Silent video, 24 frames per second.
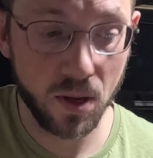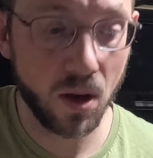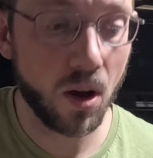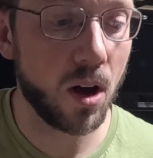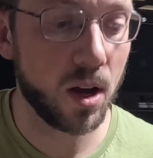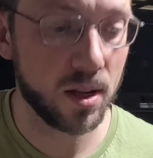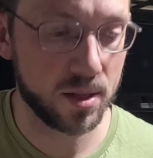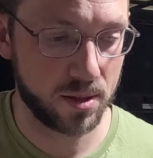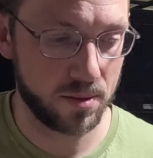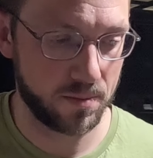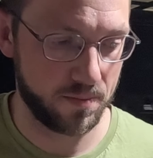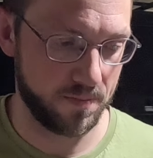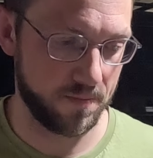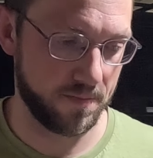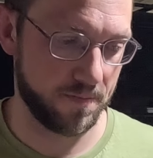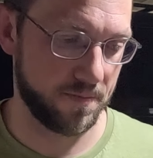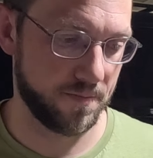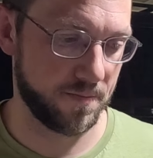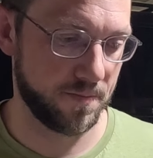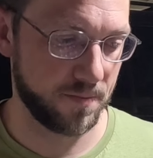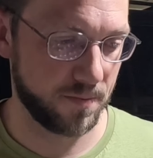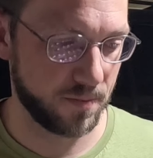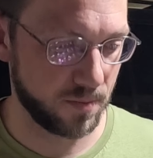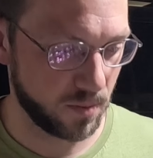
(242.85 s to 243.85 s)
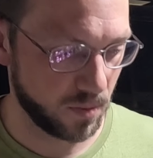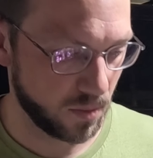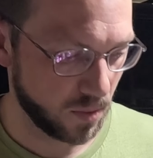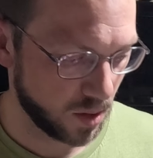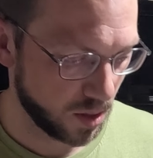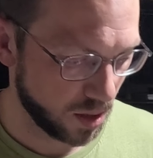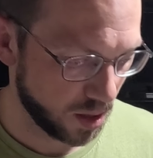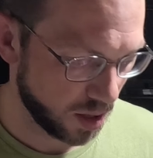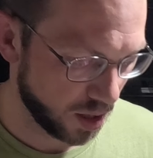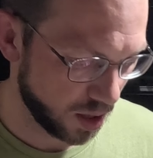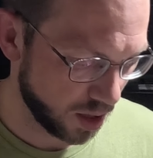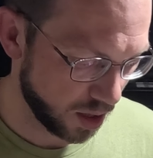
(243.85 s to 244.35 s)
Awesome.
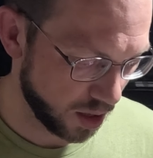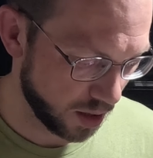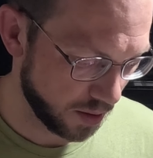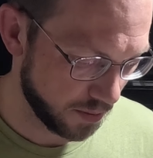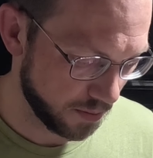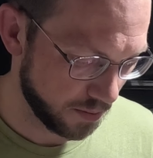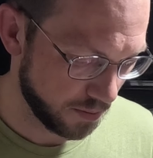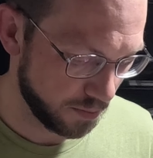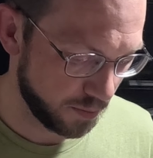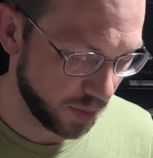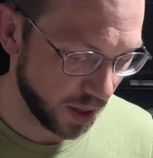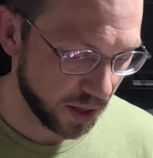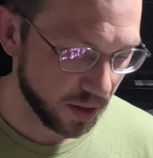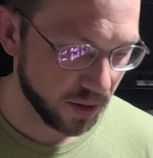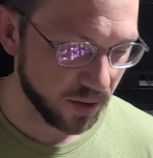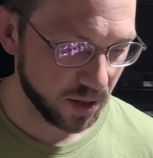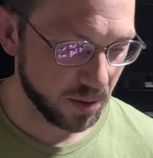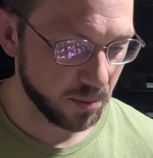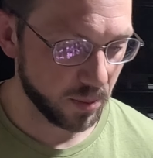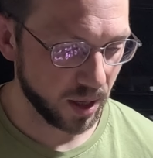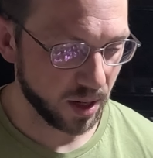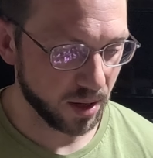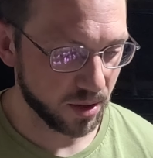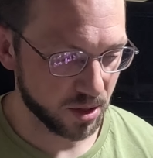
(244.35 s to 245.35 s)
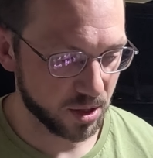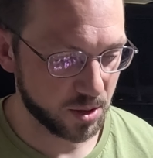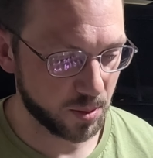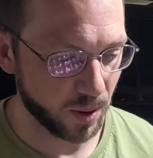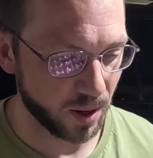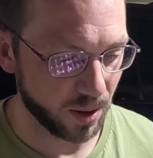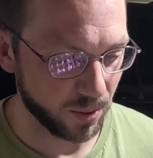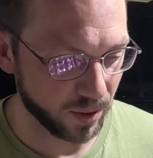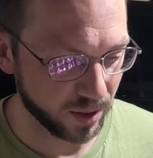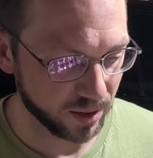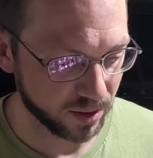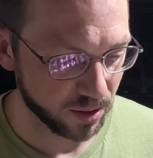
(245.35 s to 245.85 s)
Better than my other
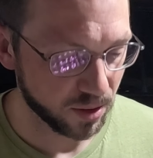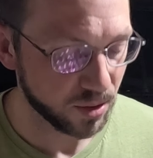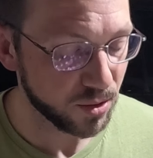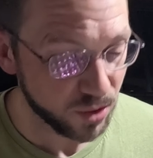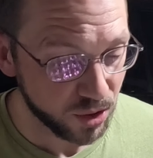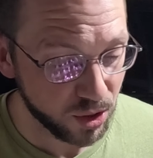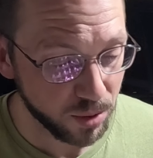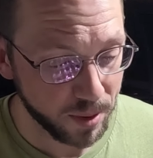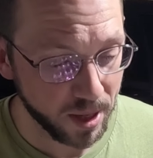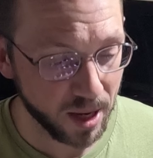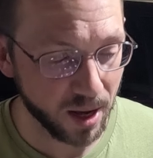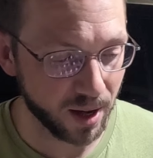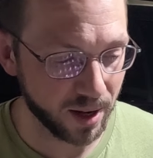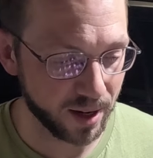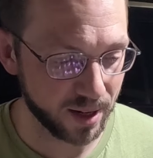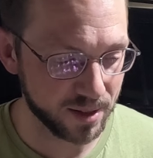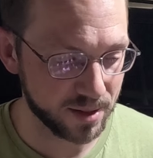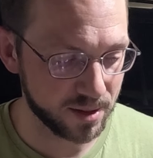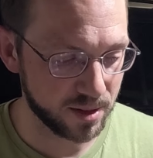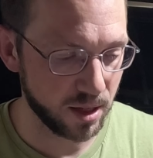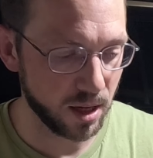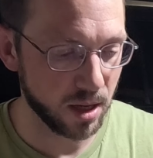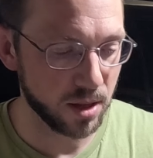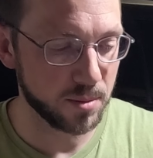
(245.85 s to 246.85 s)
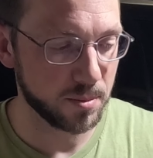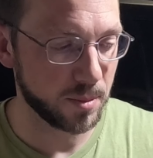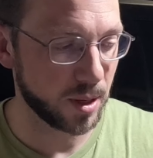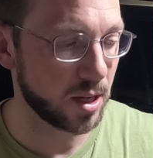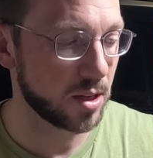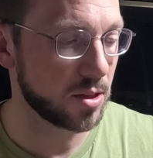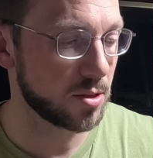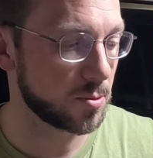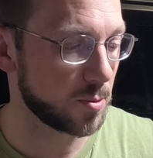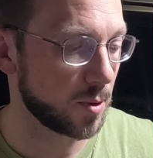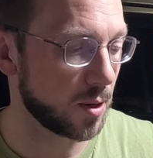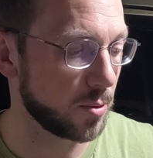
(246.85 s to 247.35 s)
spot welder, to be honest. My
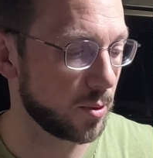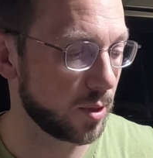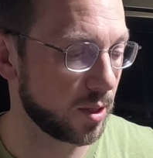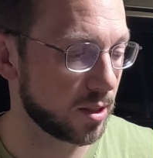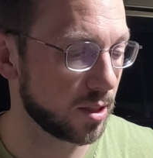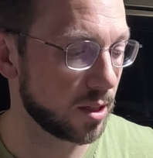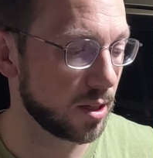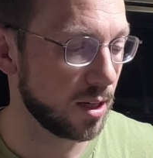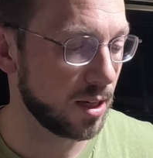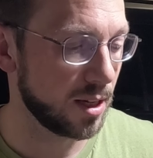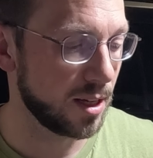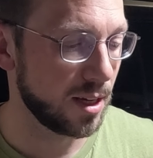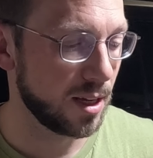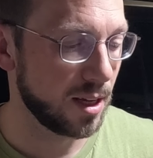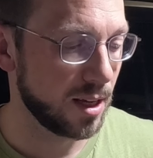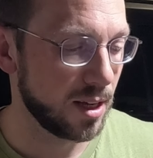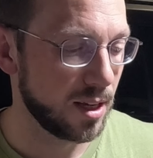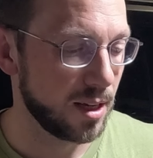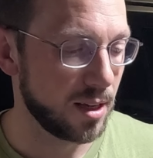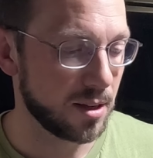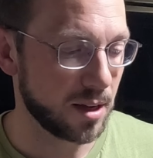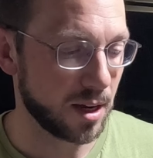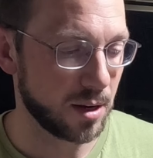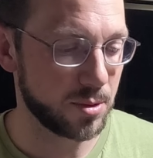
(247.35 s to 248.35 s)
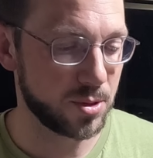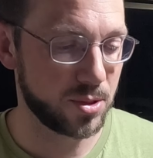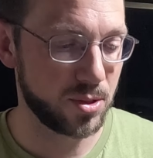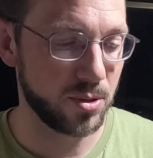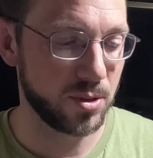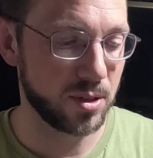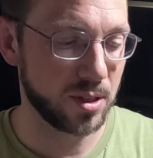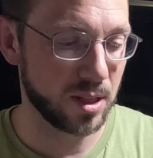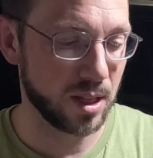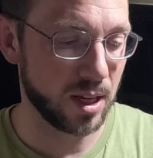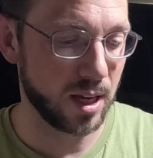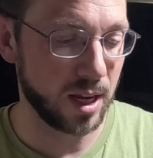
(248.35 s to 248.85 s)
other spot welder, I was
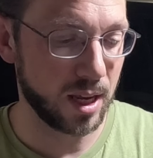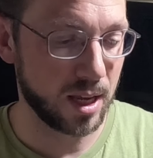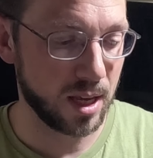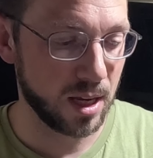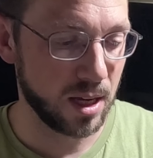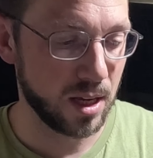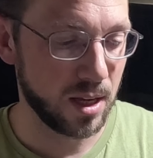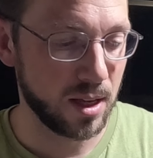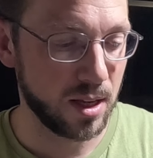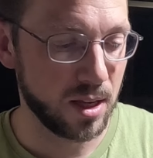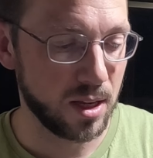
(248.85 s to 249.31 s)
doing like